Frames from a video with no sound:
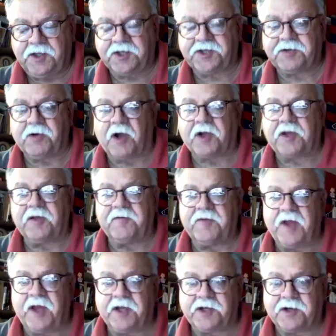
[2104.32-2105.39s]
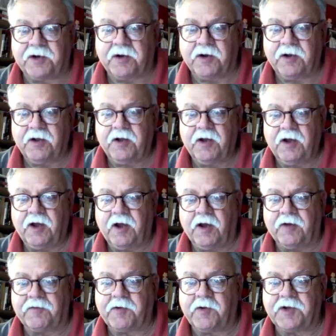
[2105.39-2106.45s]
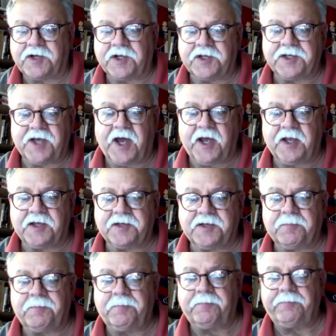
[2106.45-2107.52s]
destructive nature of Christian Zionism.